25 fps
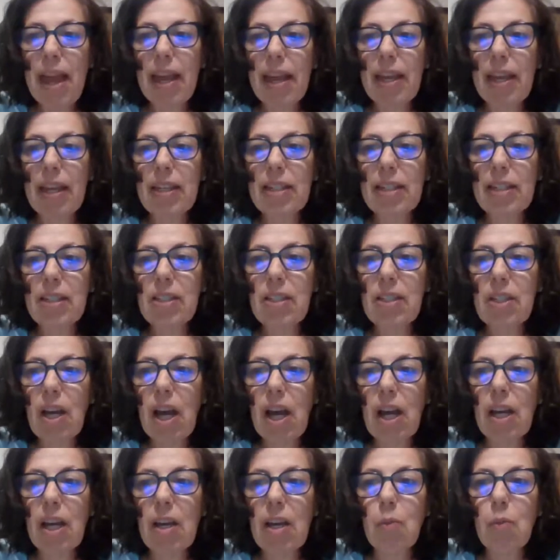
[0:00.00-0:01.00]
and
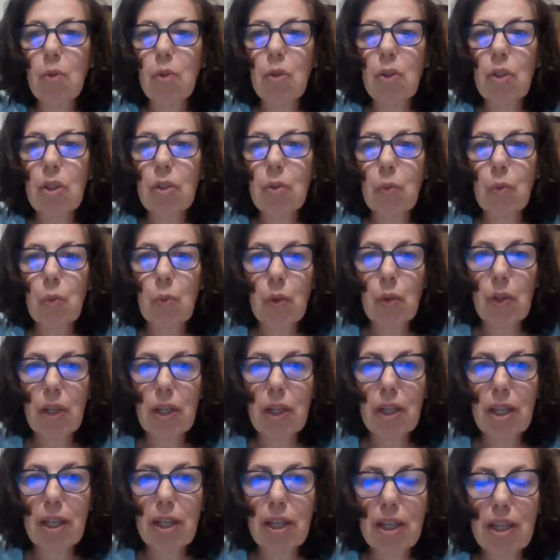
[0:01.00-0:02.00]
I work
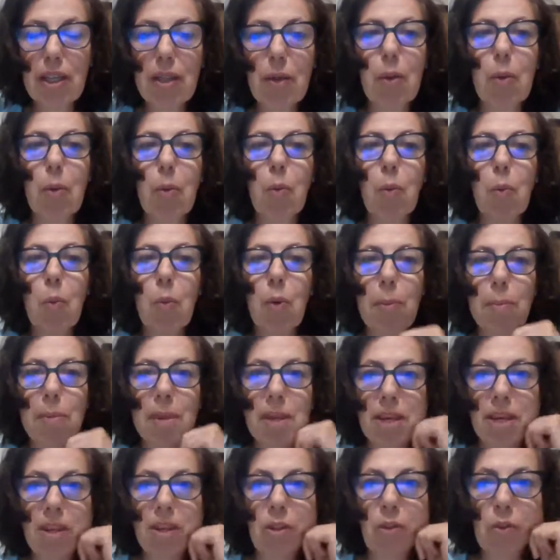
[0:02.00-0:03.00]
with
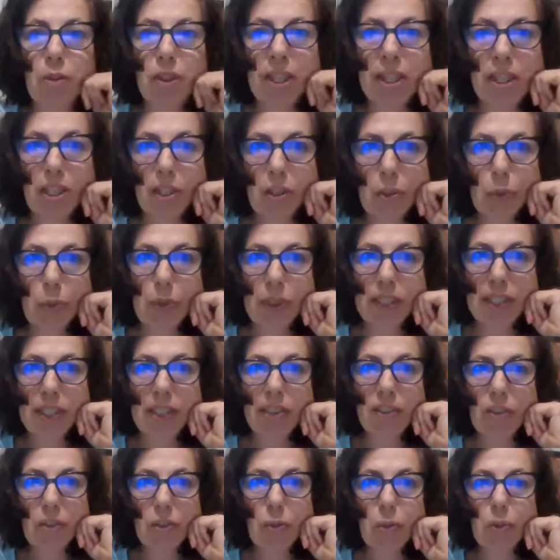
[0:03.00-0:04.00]
women in their late
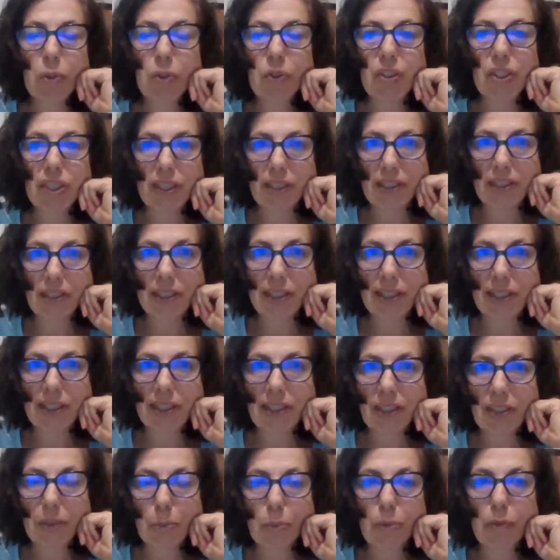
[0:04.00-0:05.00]
20s through
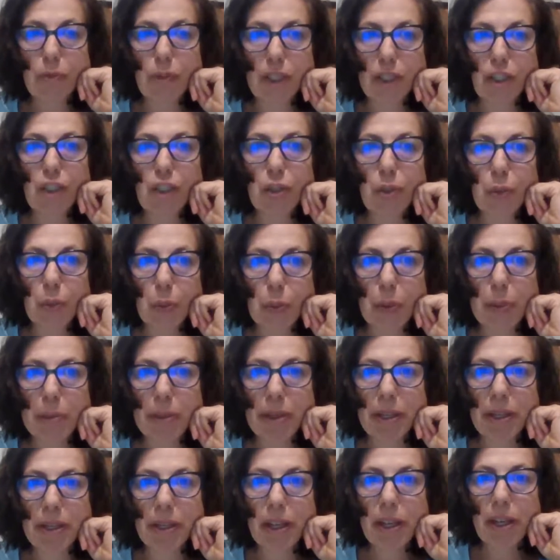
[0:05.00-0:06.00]
60s, professional
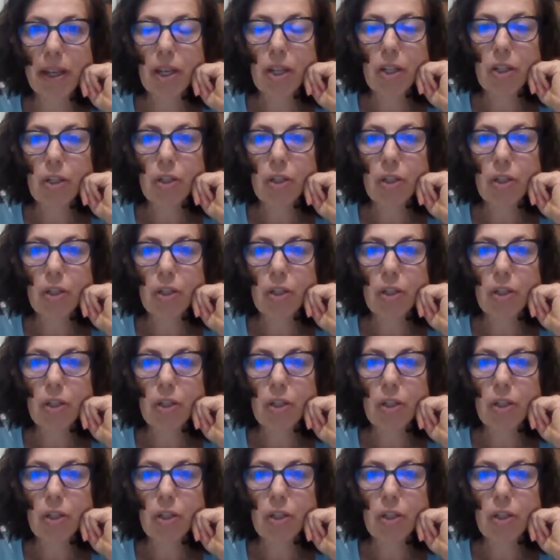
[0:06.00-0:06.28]
women,